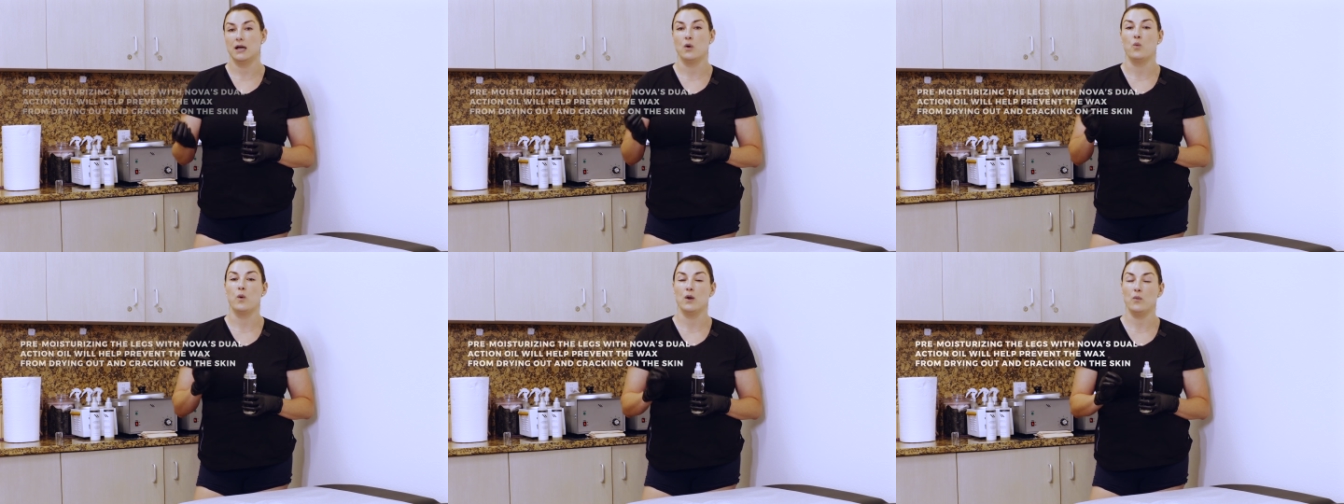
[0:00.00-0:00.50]
Uh,
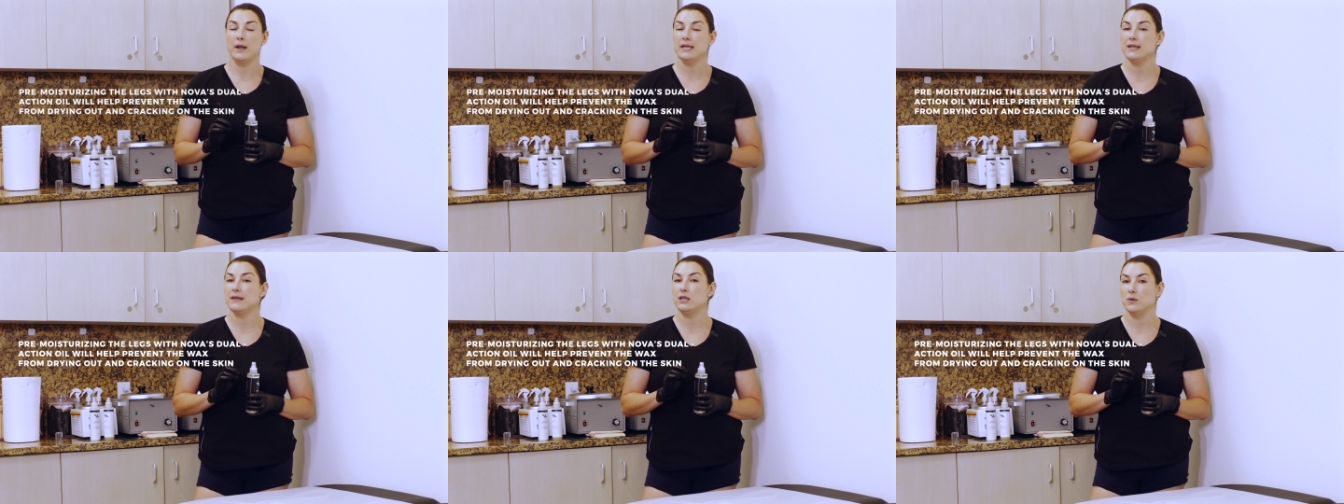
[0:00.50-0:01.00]
one
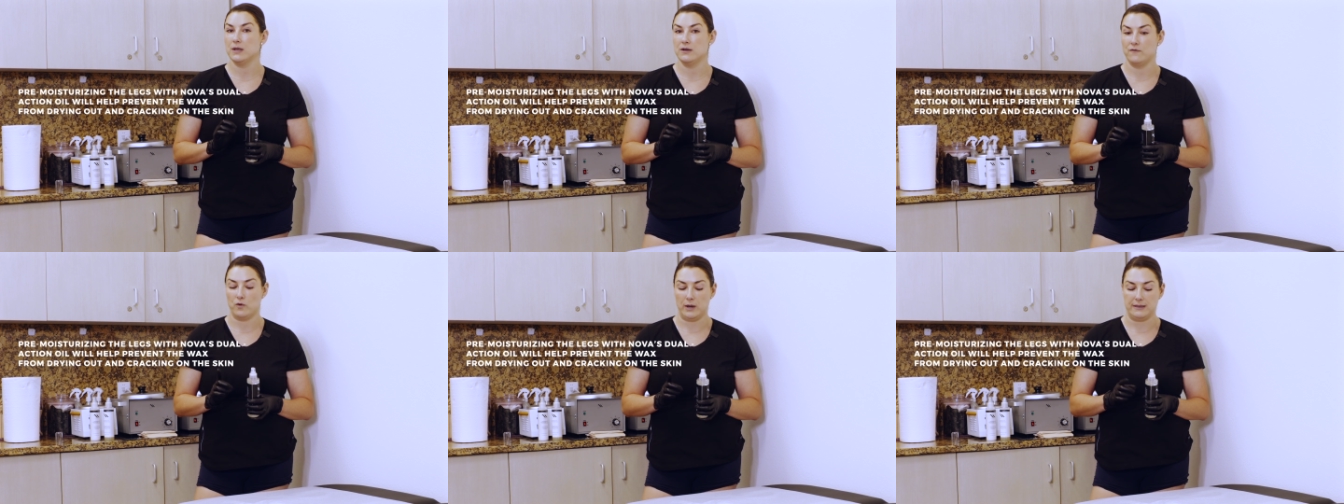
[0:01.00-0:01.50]
way that you can
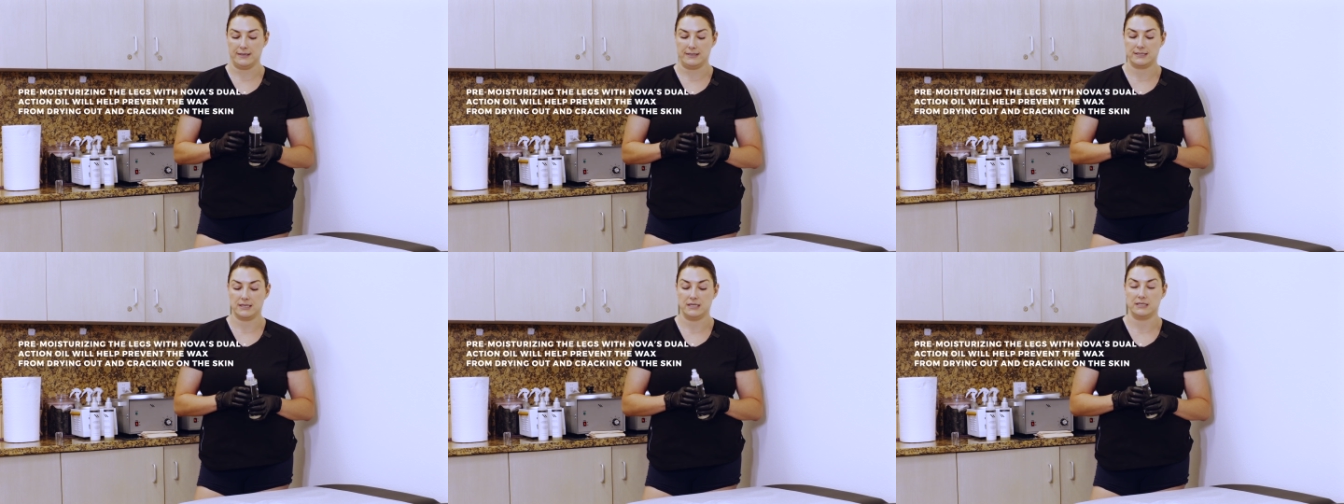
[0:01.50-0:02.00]
avoid
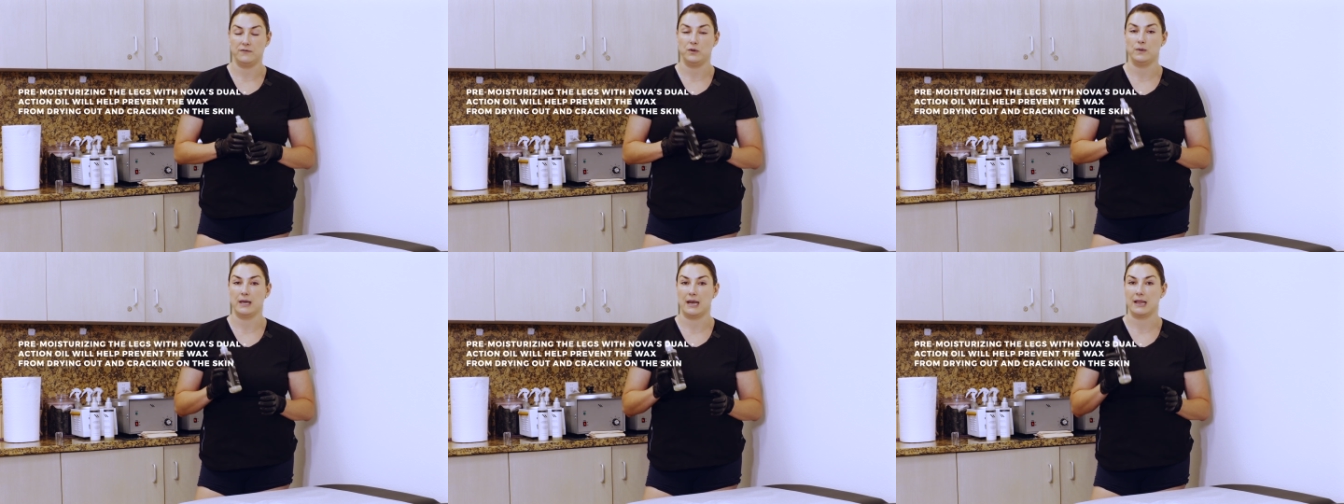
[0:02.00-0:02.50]
this is if
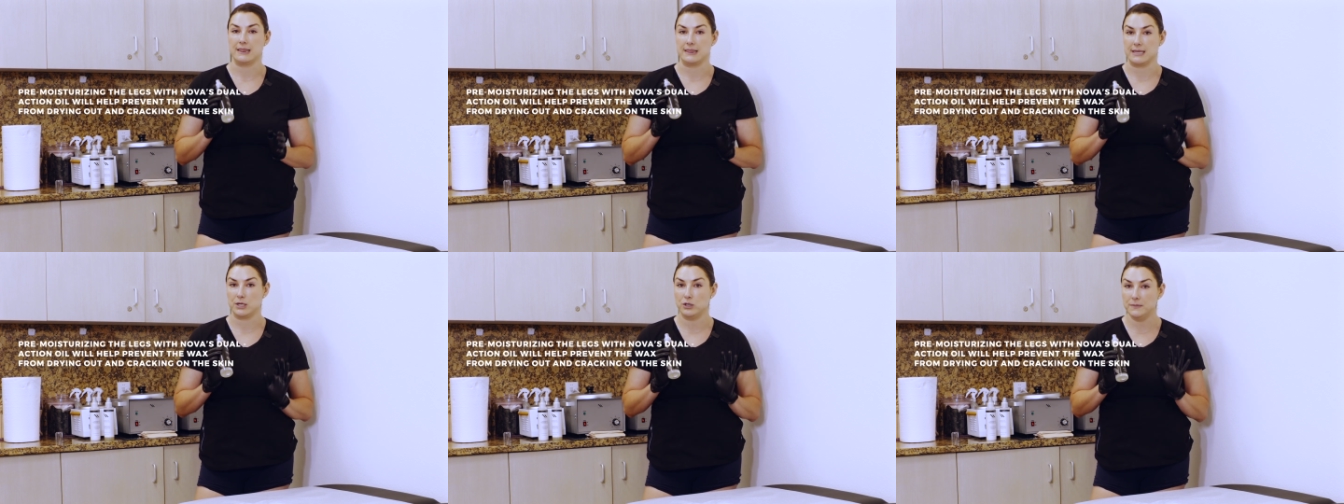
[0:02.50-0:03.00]
you get a
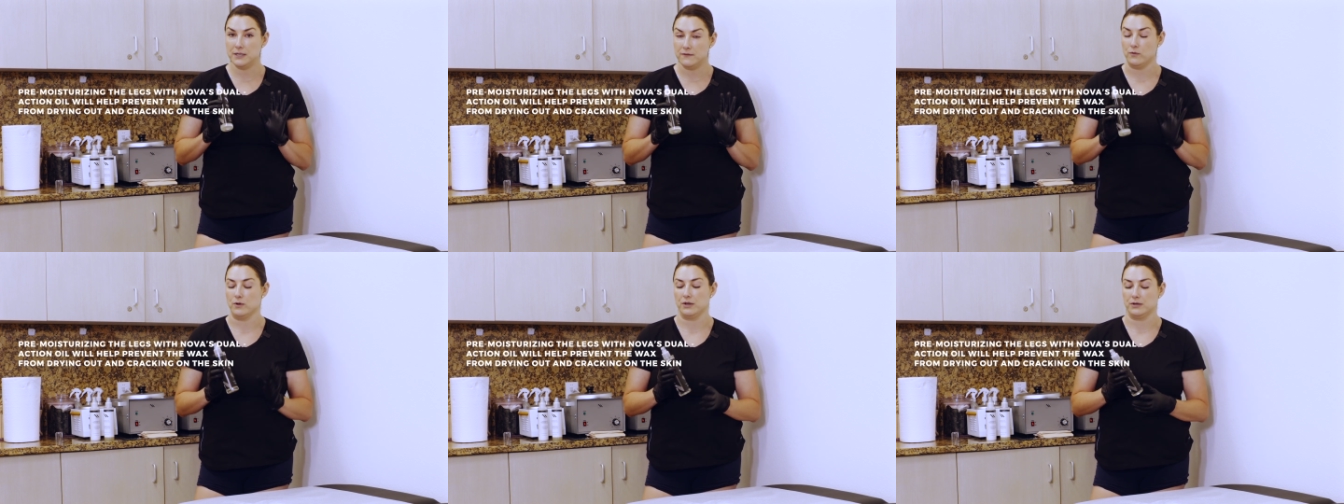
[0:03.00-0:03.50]
little bit
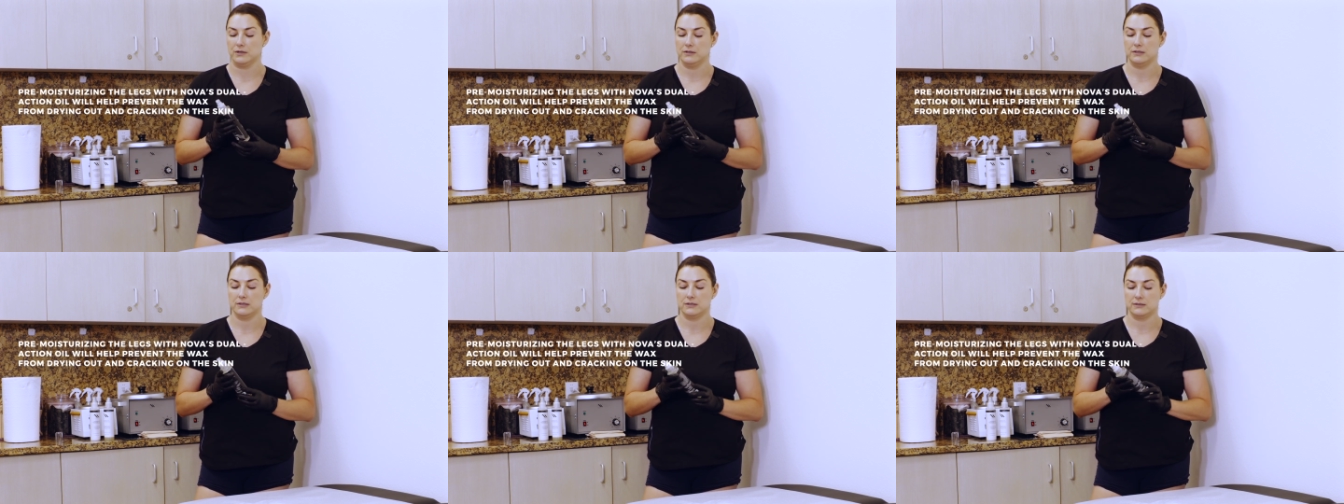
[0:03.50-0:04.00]
of
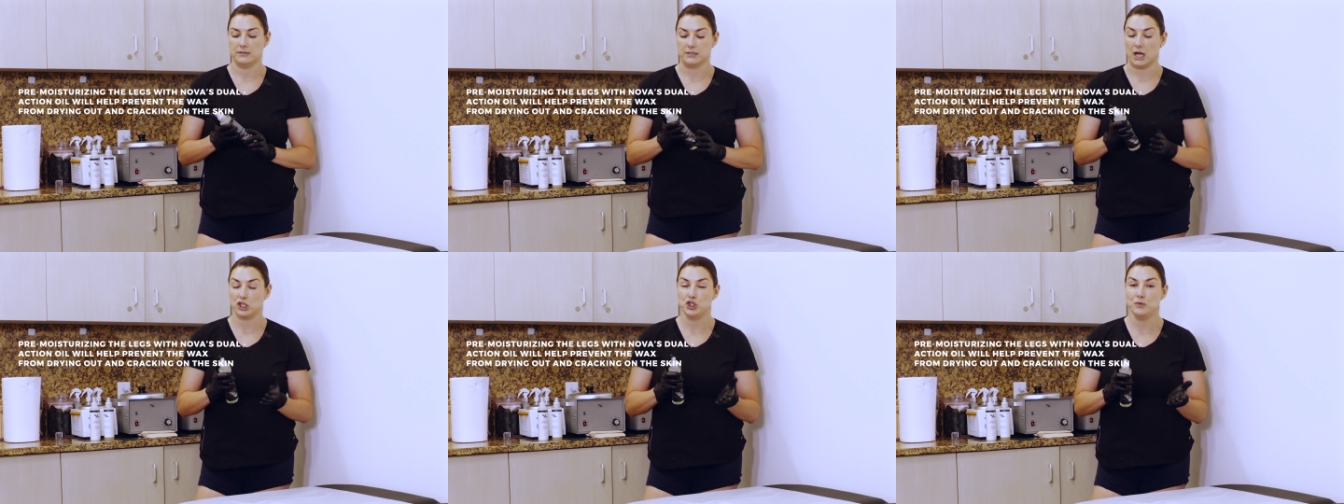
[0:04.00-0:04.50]
oil,
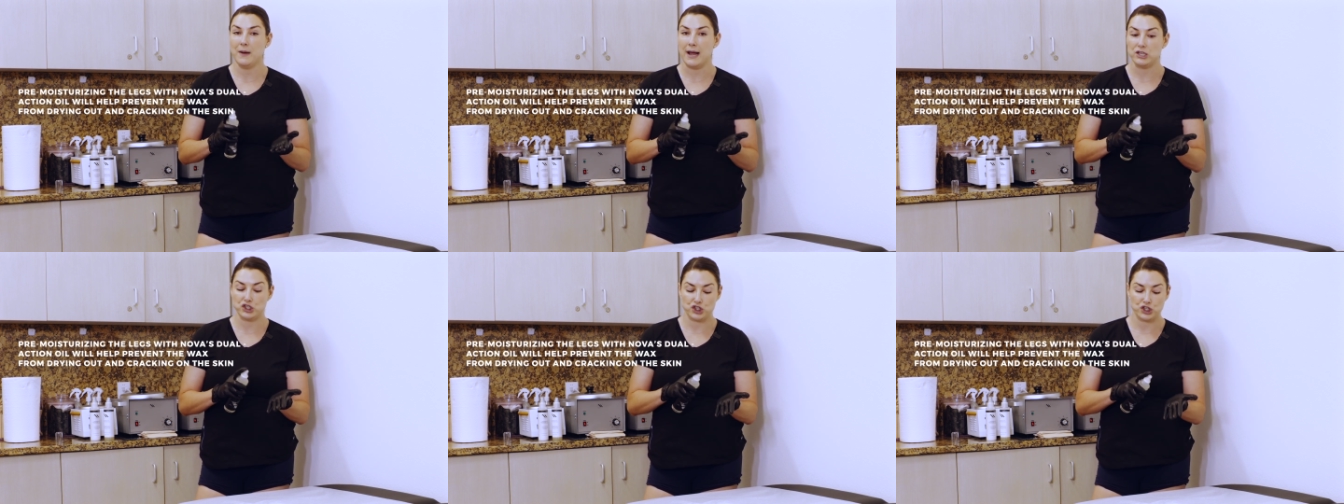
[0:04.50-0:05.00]
not too
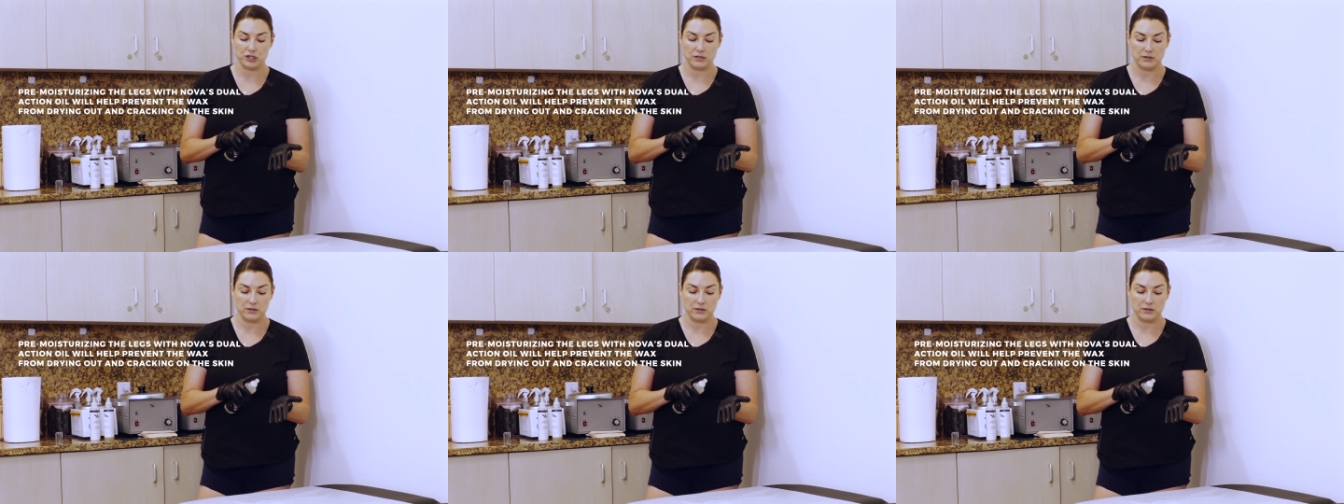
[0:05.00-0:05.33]
much,